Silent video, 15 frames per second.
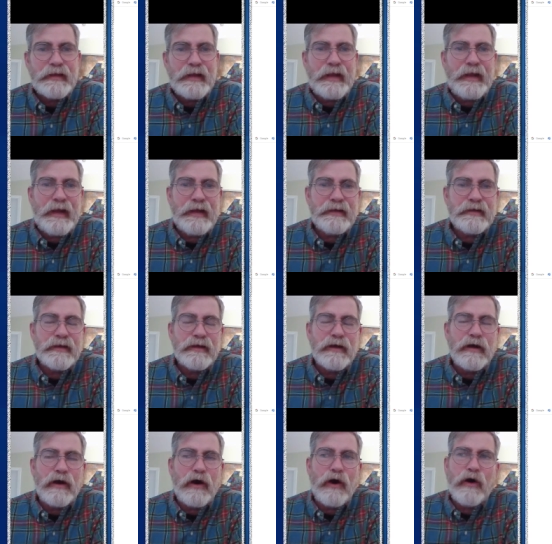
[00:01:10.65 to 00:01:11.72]
And
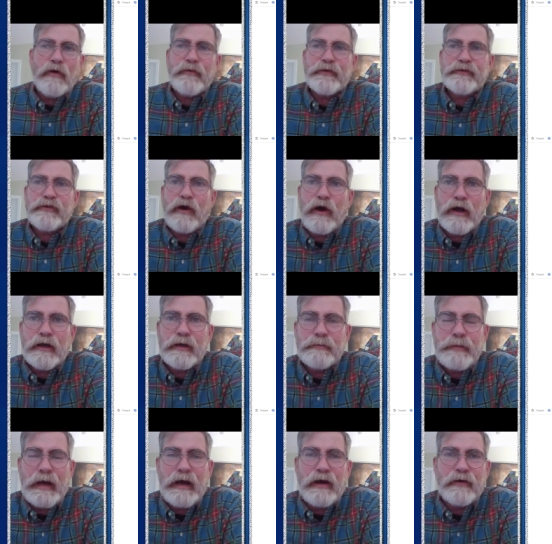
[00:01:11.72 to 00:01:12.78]
all the talk
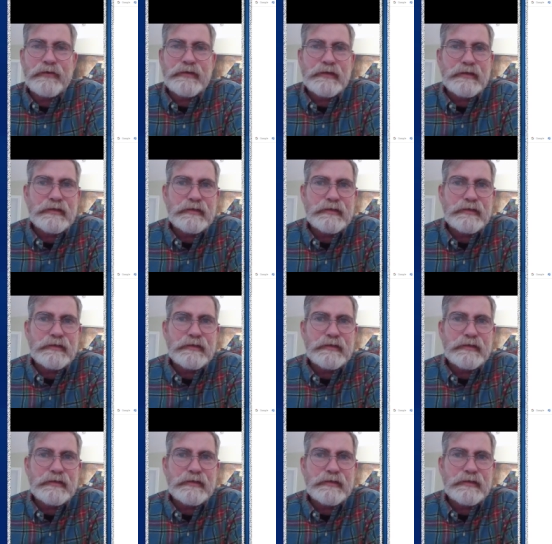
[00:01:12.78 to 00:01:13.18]
about